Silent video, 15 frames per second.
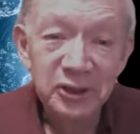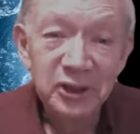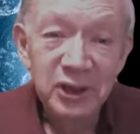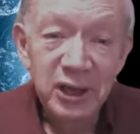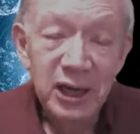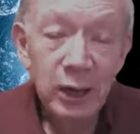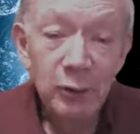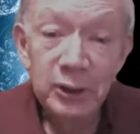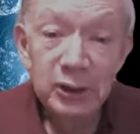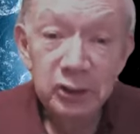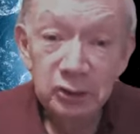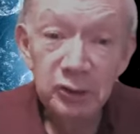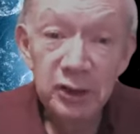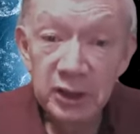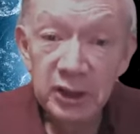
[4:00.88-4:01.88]
how
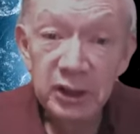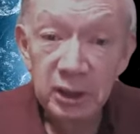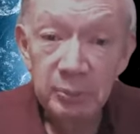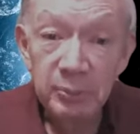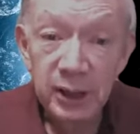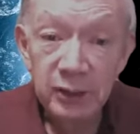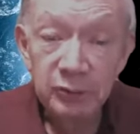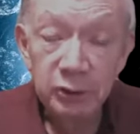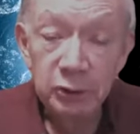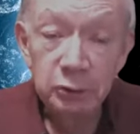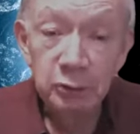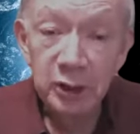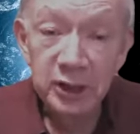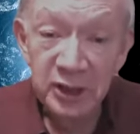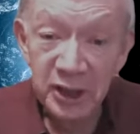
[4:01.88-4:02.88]
he's thinking about this
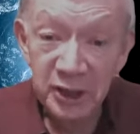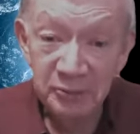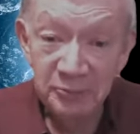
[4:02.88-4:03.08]
right now.